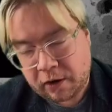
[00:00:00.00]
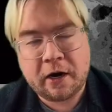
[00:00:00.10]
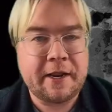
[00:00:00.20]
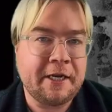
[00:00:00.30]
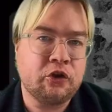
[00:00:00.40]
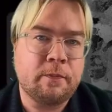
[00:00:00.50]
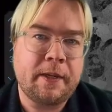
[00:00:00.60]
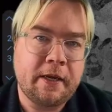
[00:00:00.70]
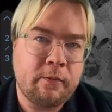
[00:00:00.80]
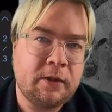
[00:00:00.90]
on
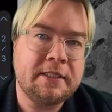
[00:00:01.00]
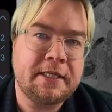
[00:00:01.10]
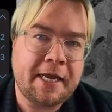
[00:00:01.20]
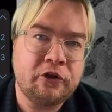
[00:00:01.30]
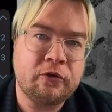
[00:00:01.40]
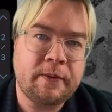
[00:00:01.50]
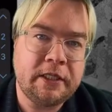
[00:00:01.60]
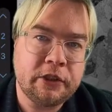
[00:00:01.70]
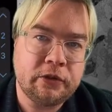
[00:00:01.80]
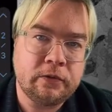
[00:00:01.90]
entropy. And what does entropy
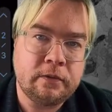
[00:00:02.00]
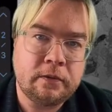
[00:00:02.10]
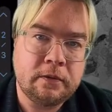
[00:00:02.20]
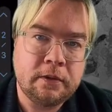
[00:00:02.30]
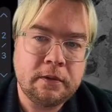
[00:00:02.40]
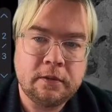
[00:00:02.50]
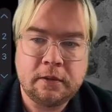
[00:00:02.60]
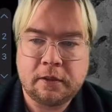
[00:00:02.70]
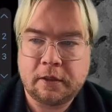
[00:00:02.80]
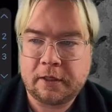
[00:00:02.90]
do?
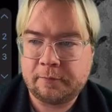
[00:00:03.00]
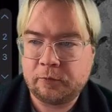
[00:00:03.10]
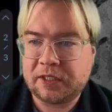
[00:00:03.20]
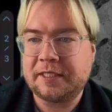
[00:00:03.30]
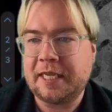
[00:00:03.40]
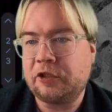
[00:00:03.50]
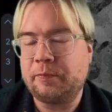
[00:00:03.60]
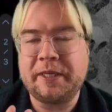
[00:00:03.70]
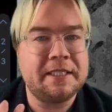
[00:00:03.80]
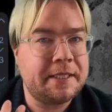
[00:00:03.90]
What does
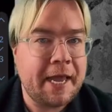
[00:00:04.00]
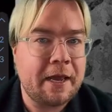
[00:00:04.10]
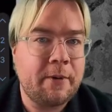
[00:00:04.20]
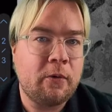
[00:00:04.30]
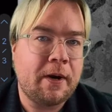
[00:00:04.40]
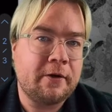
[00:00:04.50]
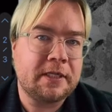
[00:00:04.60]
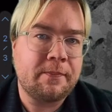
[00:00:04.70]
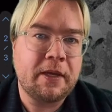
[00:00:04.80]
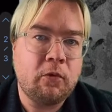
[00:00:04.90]
entropy say about whether
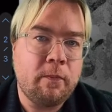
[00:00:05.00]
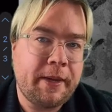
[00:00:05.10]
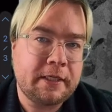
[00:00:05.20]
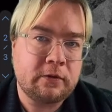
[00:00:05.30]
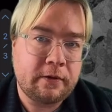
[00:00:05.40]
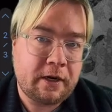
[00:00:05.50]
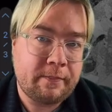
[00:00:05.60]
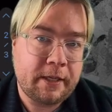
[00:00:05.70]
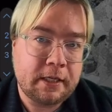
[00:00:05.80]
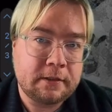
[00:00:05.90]
something will mix or not
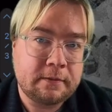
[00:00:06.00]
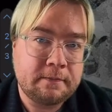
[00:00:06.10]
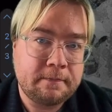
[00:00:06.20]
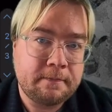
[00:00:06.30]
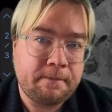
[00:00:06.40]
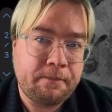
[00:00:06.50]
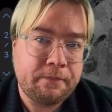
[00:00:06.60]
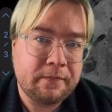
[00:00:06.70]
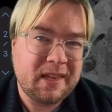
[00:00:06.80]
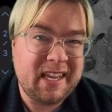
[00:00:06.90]
mix?
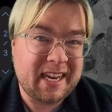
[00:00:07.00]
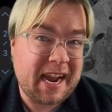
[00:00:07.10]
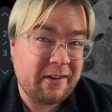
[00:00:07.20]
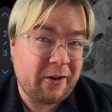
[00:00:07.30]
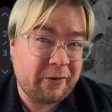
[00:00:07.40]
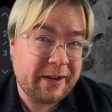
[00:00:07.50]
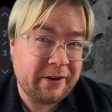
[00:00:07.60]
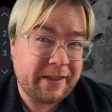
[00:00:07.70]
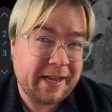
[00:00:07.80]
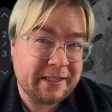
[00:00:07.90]
You kind of already
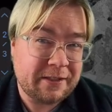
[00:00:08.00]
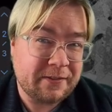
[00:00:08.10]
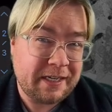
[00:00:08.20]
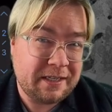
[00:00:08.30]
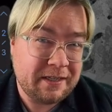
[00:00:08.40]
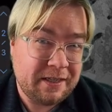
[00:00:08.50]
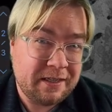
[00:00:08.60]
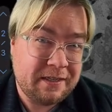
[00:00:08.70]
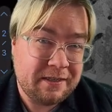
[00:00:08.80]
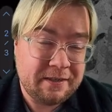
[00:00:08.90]
know the answer, right?
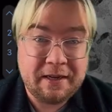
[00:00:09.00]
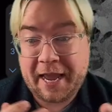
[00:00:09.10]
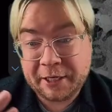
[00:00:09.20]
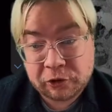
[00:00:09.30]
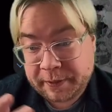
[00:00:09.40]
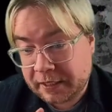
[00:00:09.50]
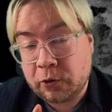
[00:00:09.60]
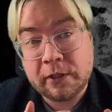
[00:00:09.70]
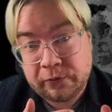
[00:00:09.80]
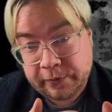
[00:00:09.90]
Entropy is
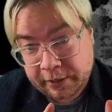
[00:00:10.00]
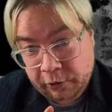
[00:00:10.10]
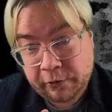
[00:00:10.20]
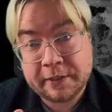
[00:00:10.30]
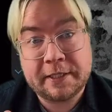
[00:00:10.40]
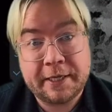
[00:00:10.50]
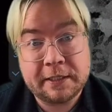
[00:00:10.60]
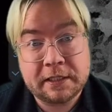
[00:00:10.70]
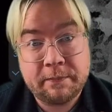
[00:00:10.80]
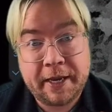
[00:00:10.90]
going to encourage
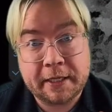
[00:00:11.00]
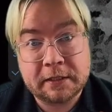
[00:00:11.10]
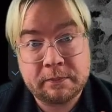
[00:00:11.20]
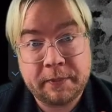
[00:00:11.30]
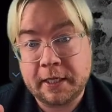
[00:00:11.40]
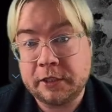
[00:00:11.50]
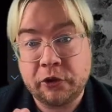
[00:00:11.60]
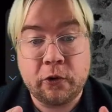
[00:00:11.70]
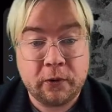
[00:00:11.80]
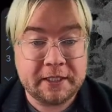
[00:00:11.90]
things to mix because
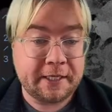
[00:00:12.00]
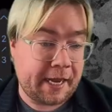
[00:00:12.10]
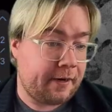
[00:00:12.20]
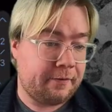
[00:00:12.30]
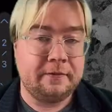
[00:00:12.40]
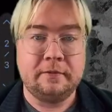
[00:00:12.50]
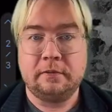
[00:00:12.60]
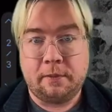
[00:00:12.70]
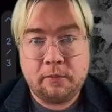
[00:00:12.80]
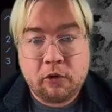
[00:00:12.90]
you're going to get
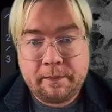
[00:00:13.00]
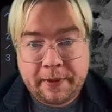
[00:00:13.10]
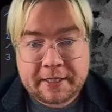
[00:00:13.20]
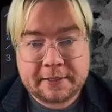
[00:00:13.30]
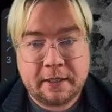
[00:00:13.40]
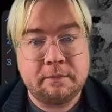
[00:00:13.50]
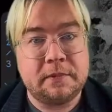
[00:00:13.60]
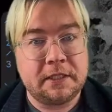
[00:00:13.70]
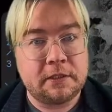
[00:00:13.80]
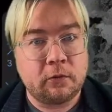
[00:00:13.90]
a more mixed
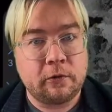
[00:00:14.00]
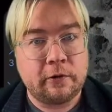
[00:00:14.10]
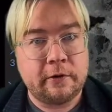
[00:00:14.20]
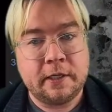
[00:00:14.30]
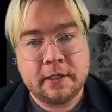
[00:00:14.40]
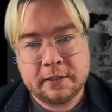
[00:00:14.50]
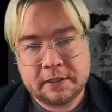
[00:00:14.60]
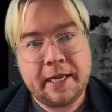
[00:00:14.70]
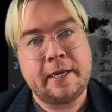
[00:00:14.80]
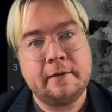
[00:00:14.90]
up, disordered
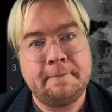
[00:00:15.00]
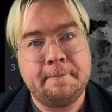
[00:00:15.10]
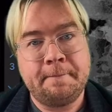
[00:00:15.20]
state.